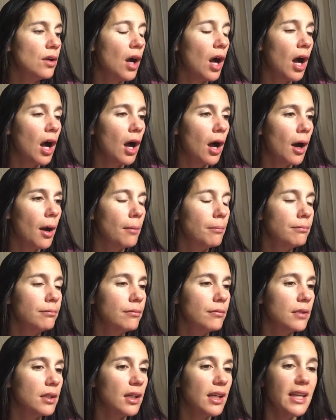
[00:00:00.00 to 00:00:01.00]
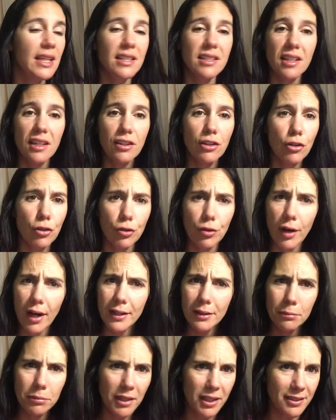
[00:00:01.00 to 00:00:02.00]
Um, he's
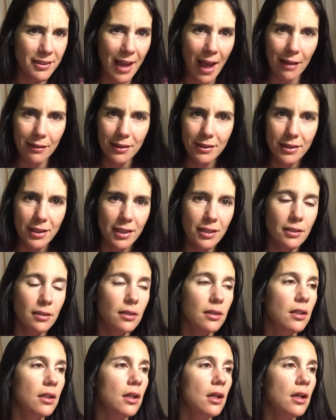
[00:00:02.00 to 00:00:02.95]
incredibly talented.